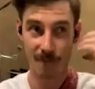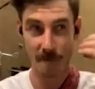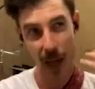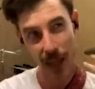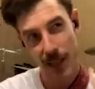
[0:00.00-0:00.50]

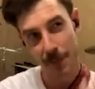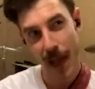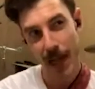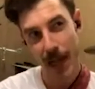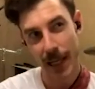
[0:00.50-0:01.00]

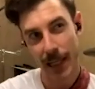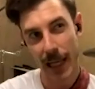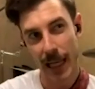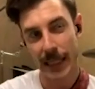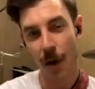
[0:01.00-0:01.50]
melismatic
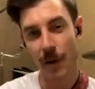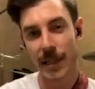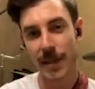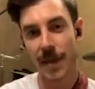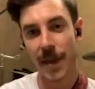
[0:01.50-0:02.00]
sound isn't
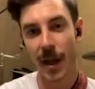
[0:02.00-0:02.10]
there.